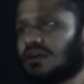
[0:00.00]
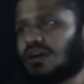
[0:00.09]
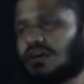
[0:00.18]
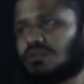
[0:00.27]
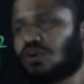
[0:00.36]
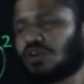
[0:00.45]

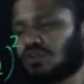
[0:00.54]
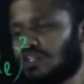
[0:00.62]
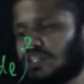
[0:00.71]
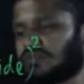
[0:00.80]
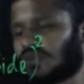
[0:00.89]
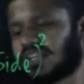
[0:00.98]
not only
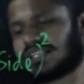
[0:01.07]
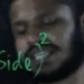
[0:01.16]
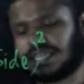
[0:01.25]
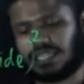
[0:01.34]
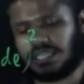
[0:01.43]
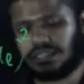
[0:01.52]
for
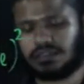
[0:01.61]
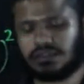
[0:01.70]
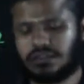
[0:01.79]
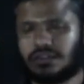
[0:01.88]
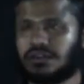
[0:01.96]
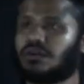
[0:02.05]
rectangle.
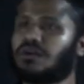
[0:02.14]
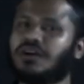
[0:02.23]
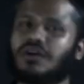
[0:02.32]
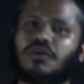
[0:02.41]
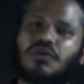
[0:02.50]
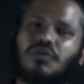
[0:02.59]

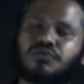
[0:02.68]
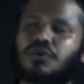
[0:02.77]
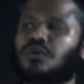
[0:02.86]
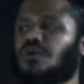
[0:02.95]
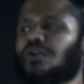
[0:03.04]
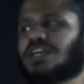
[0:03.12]
For
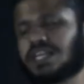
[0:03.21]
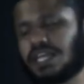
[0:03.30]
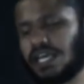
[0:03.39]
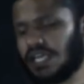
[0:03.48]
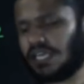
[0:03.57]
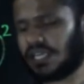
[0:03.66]
all area,
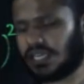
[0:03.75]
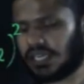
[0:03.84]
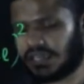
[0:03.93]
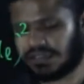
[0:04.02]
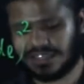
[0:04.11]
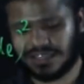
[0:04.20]

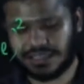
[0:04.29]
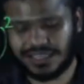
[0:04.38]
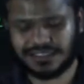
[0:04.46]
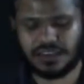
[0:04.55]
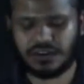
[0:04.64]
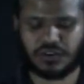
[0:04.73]
the
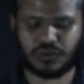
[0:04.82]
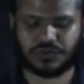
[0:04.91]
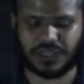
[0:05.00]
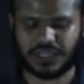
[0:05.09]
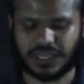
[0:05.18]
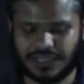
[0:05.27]
SI unit of
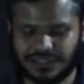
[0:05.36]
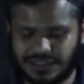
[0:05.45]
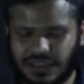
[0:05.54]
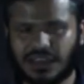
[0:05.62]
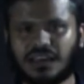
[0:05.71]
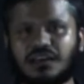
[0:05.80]
area is
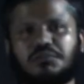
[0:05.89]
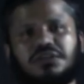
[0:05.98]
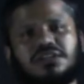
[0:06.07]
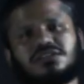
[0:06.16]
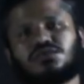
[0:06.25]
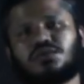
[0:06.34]
meter
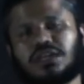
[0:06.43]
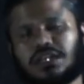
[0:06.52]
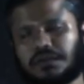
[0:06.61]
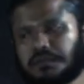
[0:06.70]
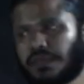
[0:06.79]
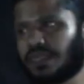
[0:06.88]
square.
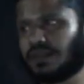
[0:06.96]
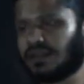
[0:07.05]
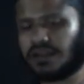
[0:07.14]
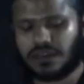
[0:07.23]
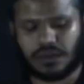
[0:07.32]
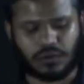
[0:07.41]

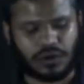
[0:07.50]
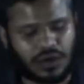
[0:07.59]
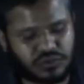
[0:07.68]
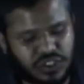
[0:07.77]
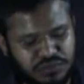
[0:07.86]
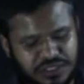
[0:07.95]
Now how this
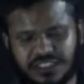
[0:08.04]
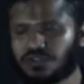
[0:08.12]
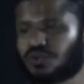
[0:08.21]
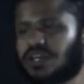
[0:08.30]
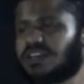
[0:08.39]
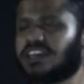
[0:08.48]
meter square
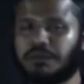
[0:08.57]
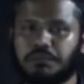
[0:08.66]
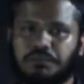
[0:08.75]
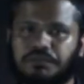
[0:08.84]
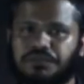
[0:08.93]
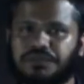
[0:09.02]
came?
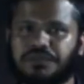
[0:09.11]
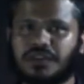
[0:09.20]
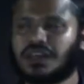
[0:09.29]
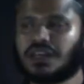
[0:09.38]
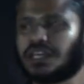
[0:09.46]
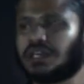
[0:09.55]

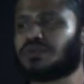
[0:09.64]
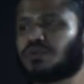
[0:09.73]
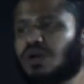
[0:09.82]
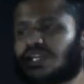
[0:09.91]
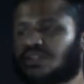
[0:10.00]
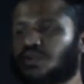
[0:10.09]
If you want
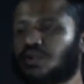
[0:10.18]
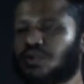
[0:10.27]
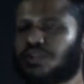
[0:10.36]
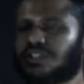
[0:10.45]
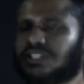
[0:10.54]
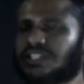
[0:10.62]
to know,
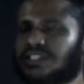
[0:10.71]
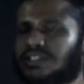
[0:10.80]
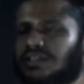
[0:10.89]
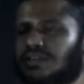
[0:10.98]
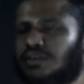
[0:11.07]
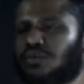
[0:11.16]
just
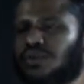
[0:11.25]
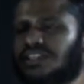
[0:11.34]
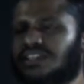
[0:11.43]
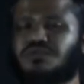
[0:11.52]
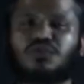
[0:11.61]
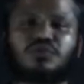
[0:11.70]
look at the
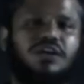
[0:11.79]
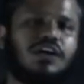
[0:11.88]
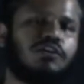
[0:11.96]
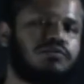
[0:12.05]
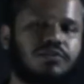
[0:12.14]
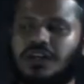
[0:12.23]
formula
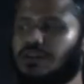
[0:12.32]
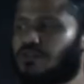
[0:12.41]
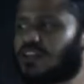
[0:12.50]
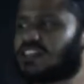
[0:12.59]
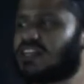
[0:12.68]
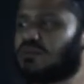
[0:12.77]
of, for
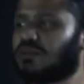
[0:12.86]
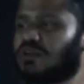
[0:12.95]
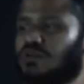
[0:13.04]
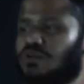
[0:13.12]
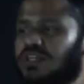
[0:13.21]
example, you look at